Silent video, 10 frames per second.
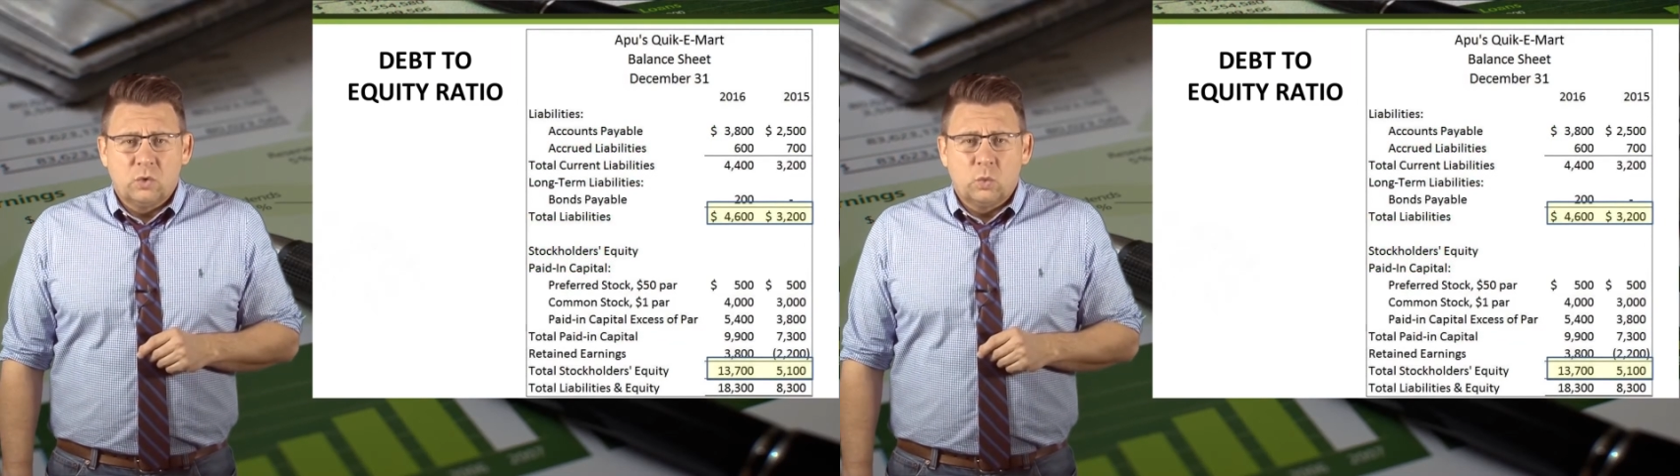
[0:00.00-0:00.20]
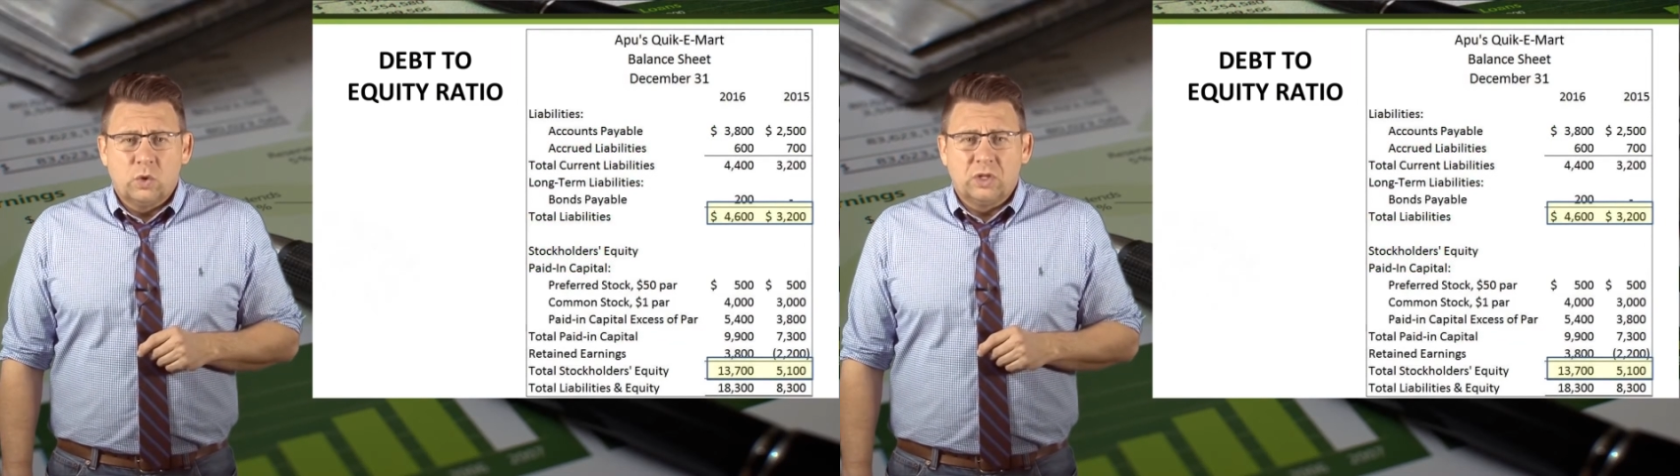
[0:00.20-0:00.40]

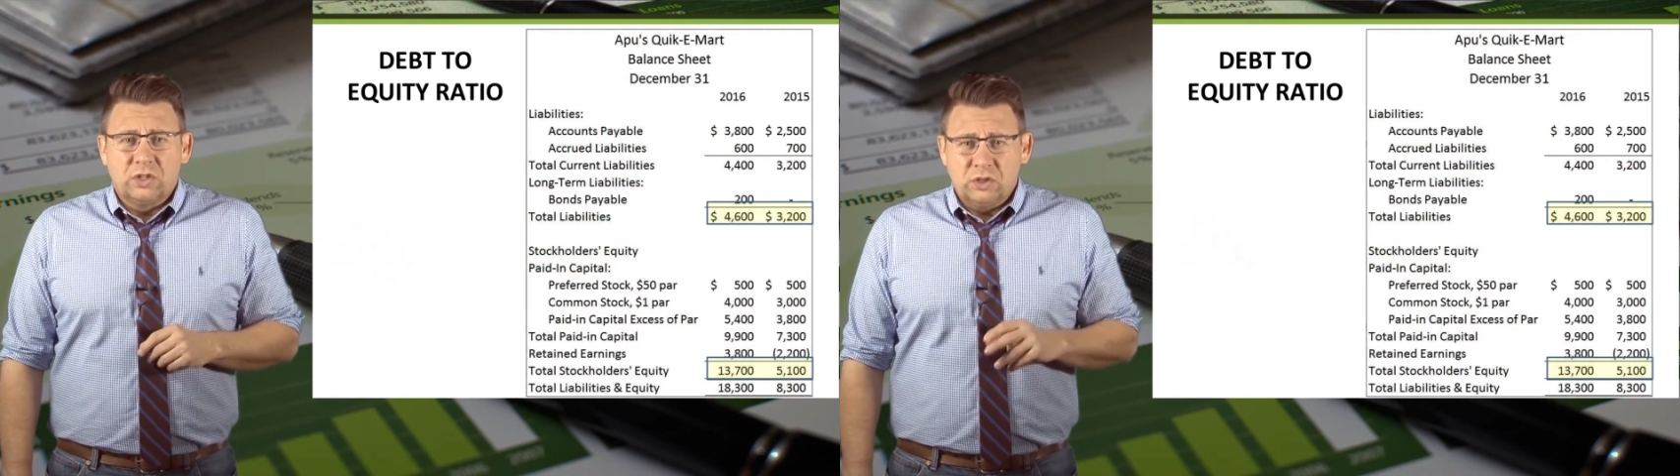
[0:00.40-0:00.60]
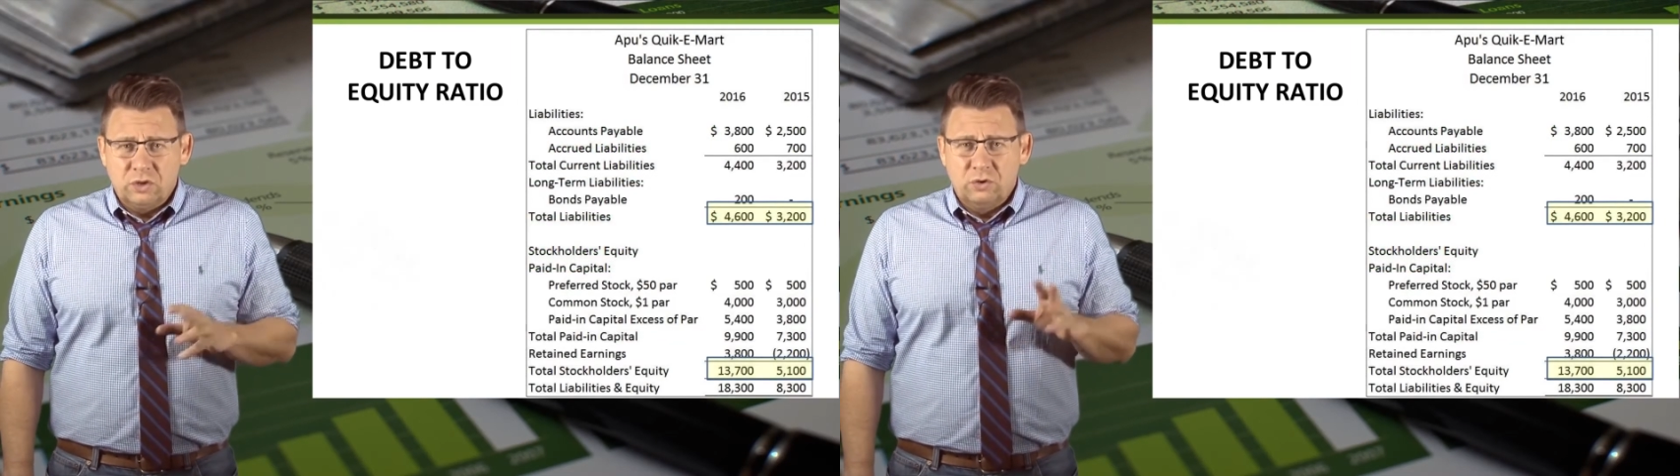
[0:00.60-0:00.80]
We'll
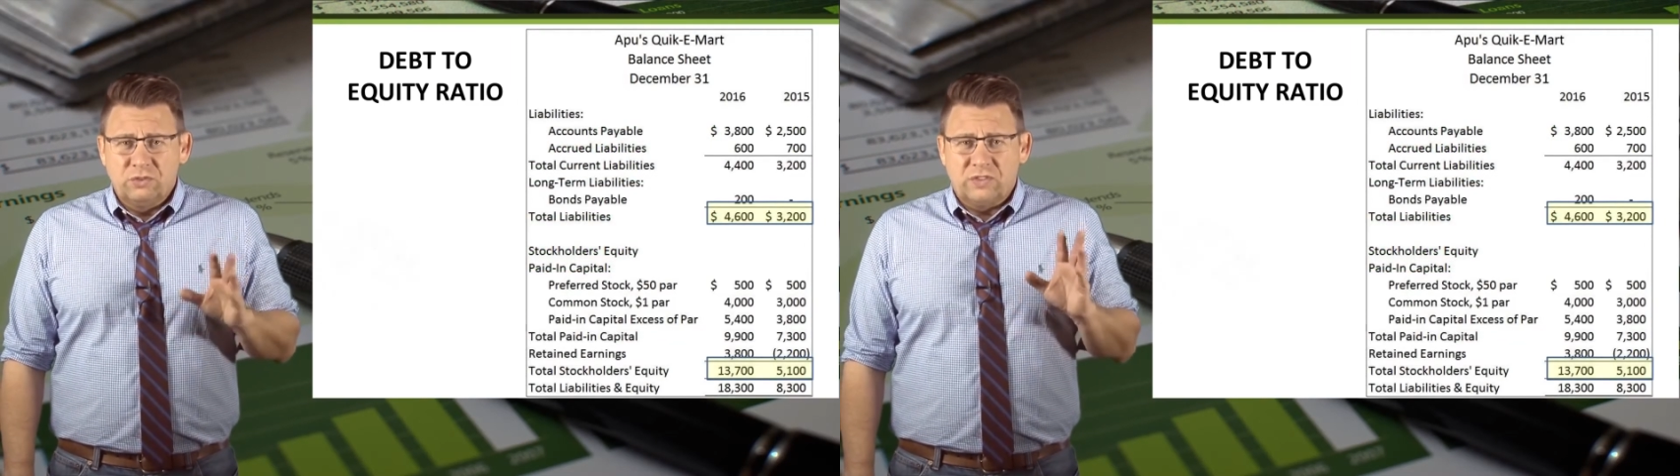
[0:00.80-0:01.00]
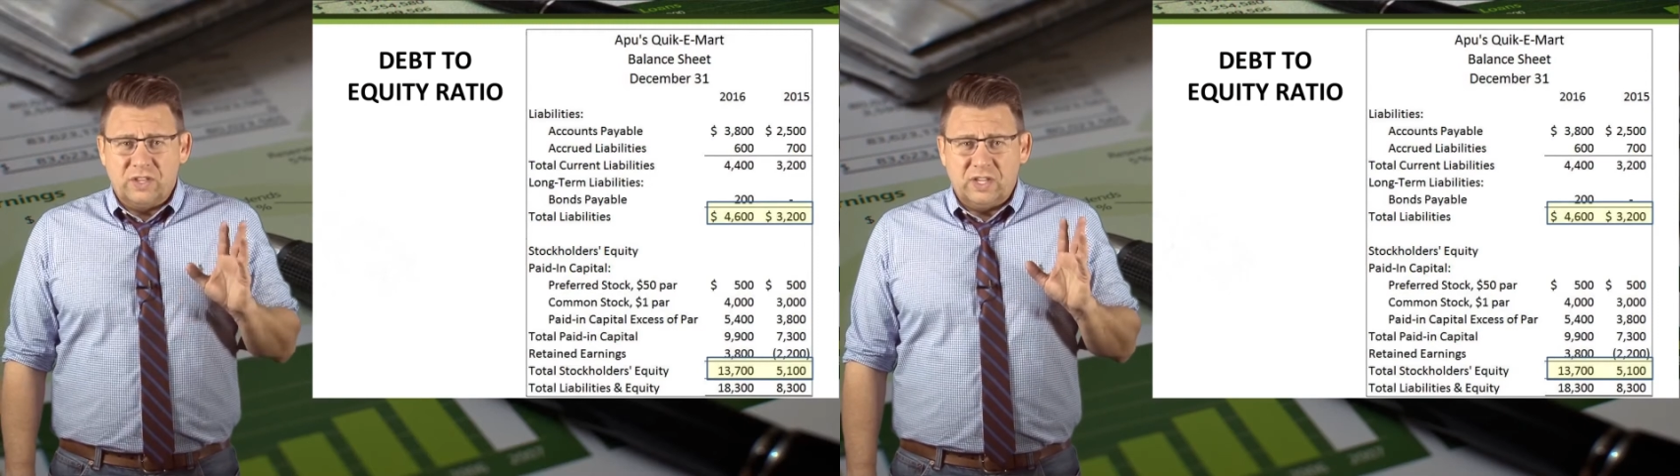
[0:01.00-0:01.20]

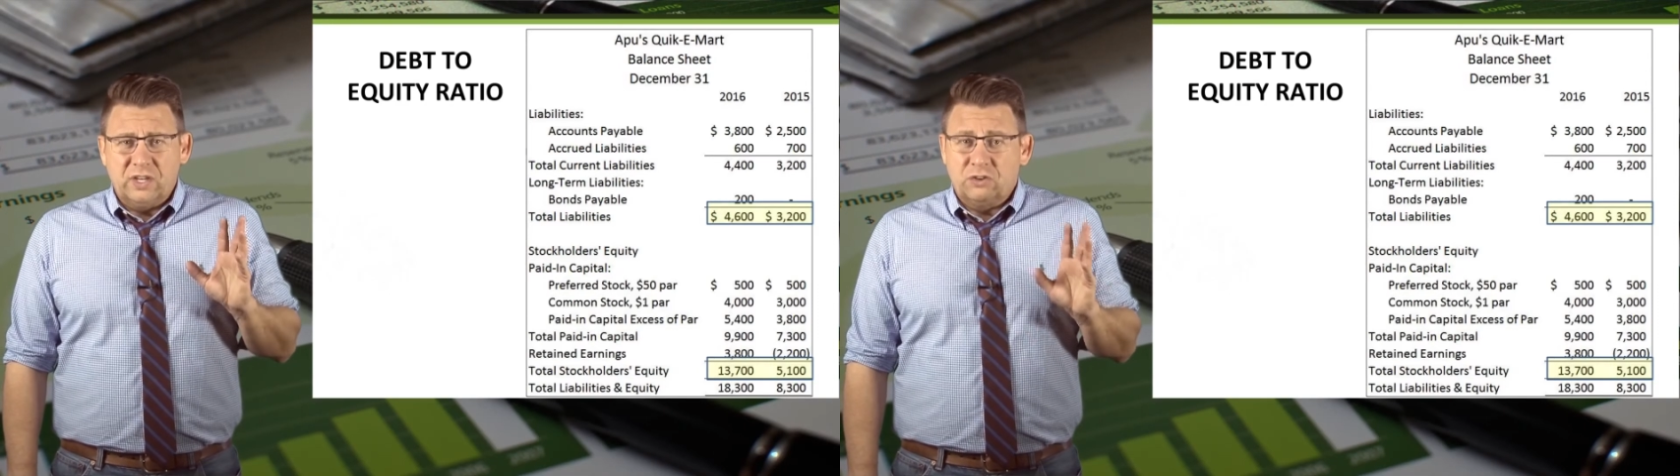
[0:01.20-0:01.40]
use the